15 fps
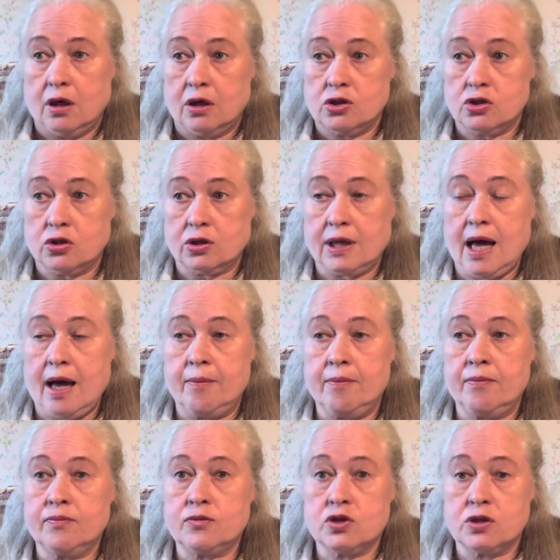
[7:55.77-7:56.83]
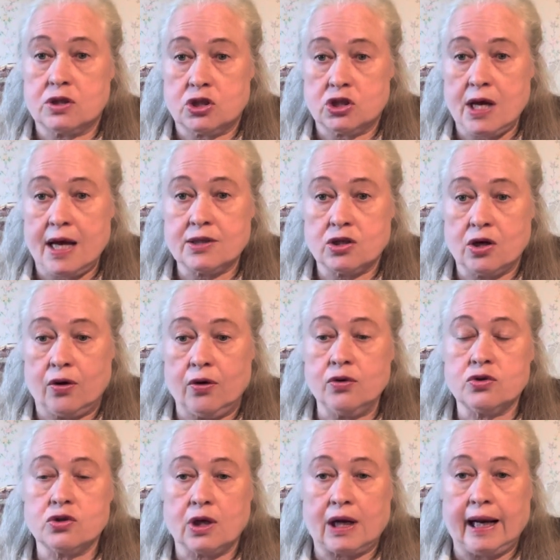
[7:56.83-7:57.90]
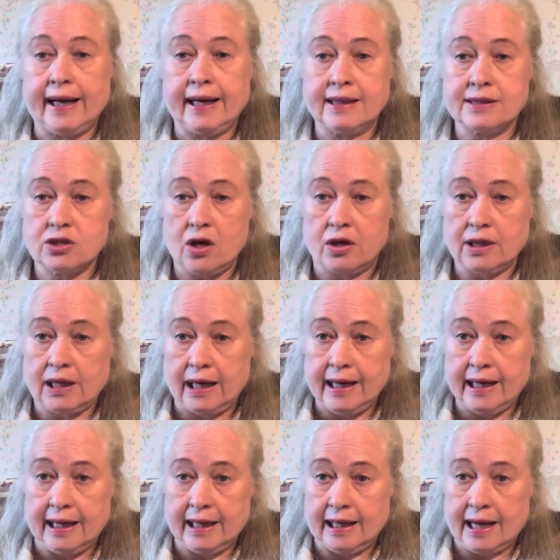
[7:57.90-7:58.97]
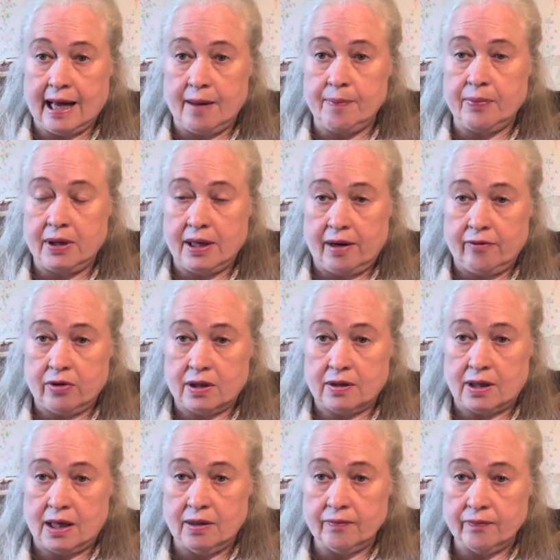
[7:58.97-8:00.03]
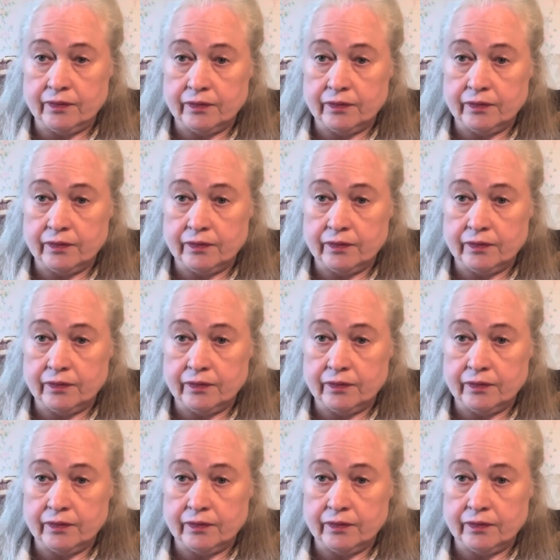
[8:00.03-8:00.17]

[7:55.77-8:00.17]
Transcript: to come to the chateau to clean, start cleaning it up and everything.